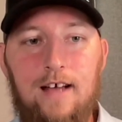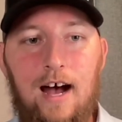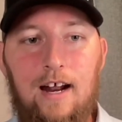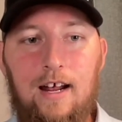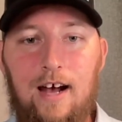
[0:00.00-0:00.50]

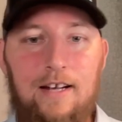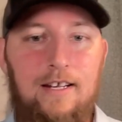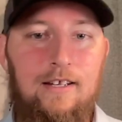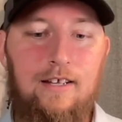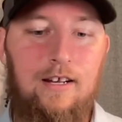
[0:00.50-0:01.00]
I
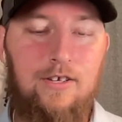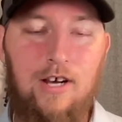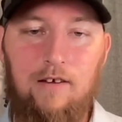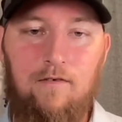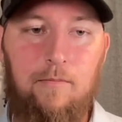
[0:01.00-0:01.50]
didn't get a
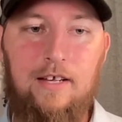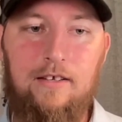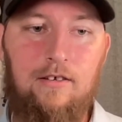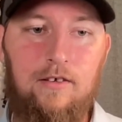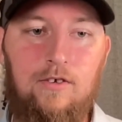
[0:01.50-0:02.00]
check for
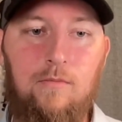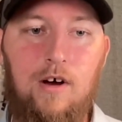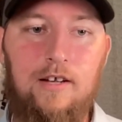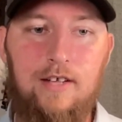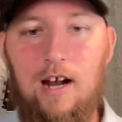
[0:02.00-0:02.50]
basically 2
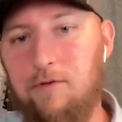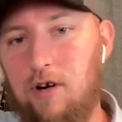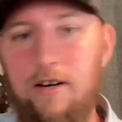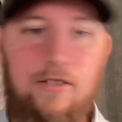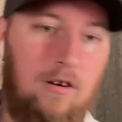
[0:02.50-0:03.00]
months, and I'm
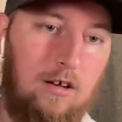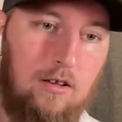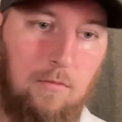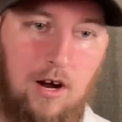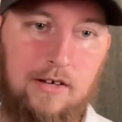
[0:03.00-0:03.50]
trying to start
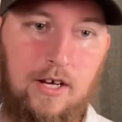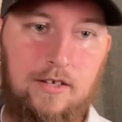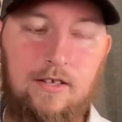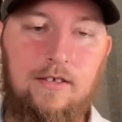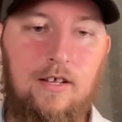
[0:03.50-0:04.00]
other
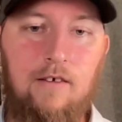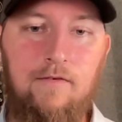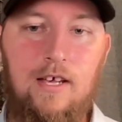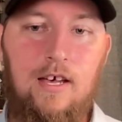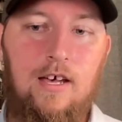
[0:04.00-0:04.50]
projects and stuff.